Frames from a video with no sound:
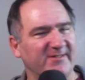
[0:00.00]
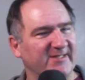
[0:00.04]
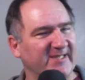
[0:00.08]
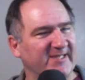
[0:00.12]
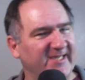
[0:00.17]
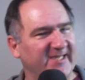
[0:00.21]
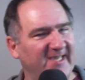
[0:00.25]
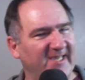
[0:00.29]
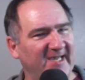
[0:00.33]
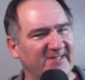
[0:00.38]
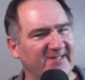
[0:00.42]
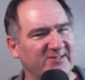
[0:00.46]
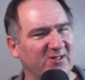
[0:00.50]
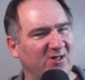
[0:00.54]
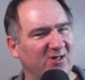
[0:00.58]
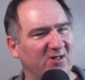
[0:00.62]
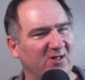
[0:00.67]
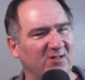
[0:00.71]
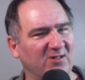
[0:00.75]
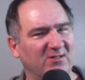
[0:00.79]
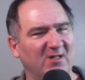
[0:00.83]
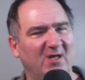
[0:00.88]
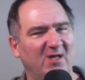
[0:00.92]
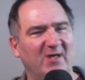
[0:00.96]
A
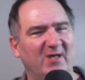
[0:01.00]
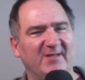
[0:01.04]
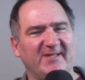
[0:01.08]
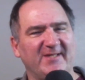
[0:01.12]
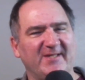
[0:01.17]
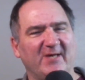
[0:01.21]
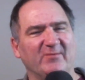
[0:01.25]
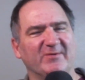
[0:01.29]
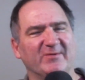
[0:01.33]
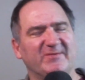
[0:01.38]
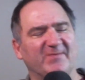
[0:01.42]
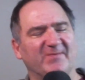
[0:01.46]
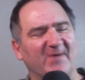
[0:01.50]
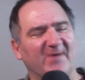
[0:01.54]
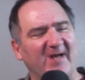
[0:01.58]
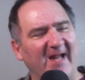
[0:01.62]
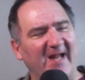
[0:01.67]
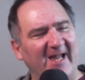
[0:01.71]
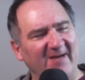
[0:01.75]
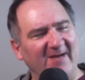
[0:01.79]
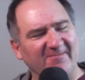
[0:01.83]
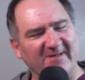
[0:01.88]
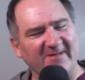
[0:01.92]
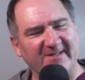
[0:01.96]
catch-all that was for
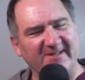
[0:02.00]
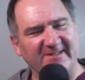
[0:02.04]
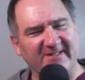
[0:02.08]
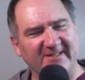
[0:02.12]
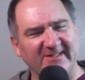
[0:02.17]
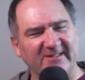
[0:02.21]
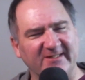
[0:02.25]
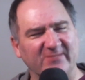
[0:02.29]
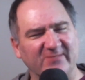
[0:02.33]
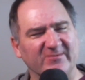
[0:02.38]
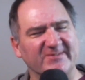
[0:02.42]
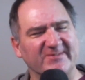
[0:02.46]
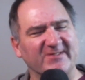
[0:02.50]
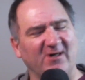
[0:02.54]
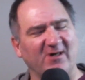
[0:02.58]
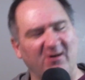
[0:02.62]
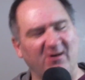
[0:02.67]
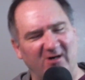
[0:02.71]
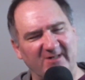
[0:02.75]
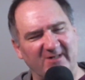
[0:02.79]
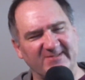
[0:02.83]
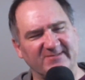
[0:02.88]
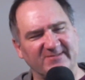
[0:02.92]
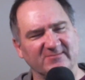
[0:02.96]
everything that was
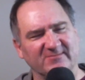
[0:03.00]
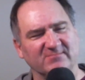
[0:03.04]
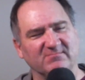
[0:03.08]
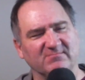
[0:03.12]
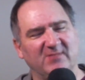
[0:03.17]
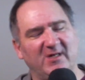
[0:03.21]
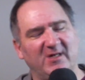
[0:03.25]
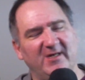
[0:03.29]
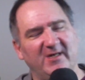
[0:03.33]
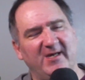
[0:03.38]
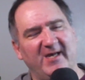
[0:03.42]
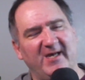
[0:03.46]
awesome.